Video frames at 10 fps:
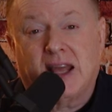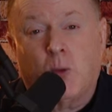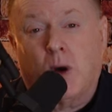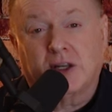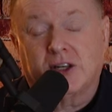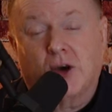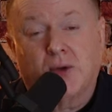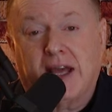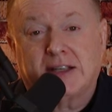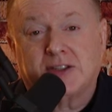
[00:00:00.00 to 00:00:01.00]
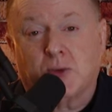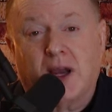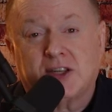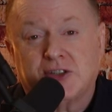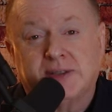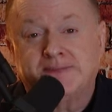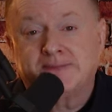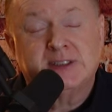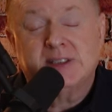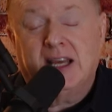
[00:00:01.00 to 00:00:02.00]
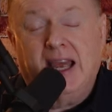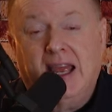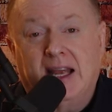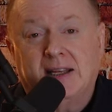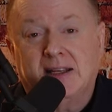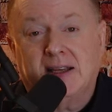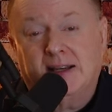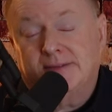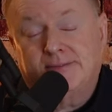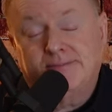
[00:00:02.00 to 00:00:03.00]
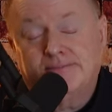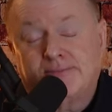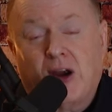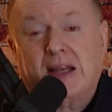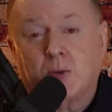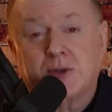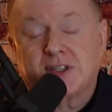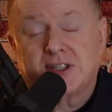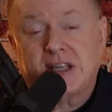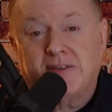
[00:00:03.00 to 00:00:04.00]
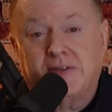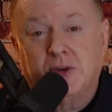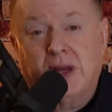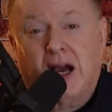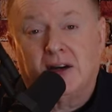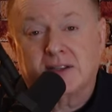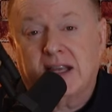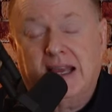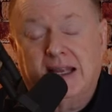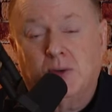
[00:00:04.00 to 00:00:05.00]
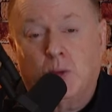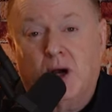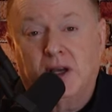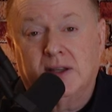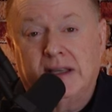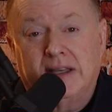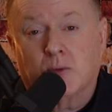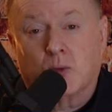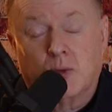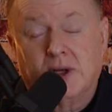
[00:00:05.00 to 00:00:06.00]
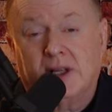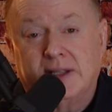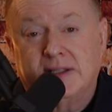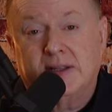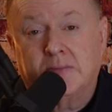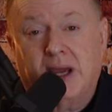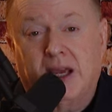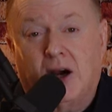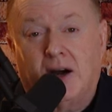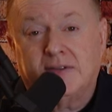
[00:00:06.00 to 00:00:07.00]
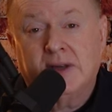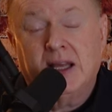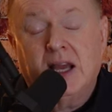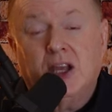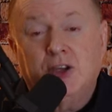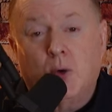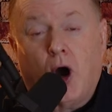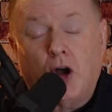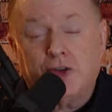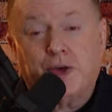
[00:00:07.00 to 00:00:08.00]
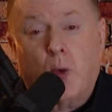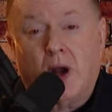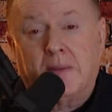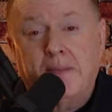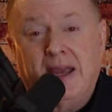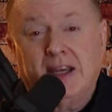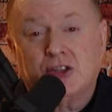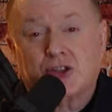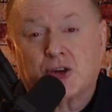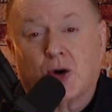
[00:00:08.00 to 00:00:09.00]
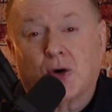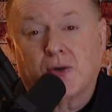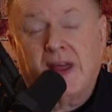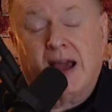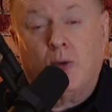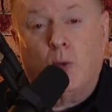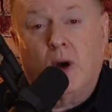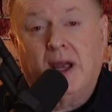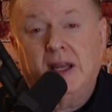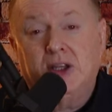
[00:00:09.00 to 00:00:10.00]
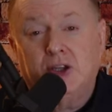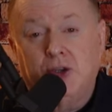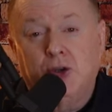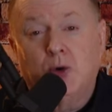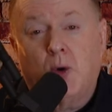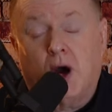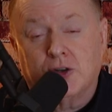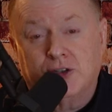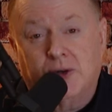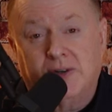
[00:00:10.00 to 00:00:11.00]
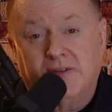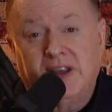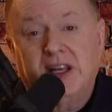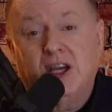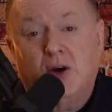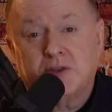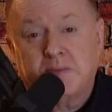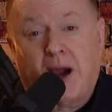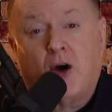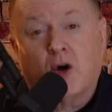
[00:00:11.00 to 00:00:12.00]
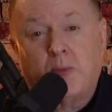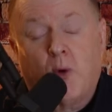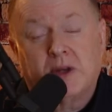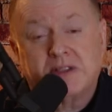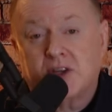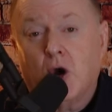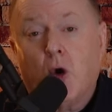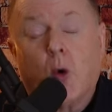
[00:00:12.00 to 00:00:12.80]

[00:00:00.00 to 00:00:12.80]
that they wanted to go that direction. And frankly, it was to save a few dollars, and it really didn't pay off. You also want to make sure that when you are doing videos, PowerPoints,